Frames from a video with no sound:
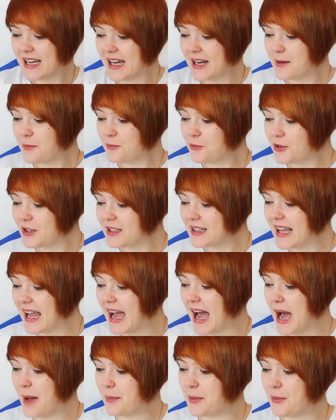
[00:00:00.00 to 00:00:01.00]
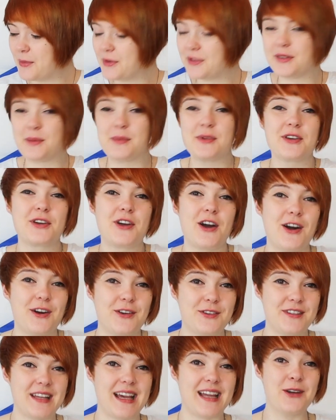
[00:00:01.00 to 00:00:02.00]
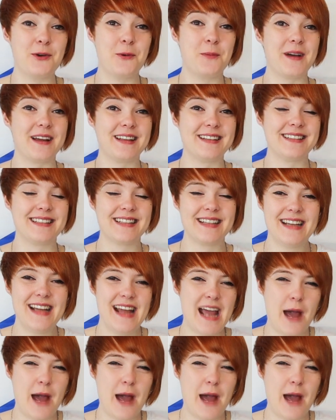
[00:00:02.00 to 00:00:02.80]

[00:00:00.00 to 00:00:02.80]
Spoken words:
And I'm really happy with some of the cards I opened.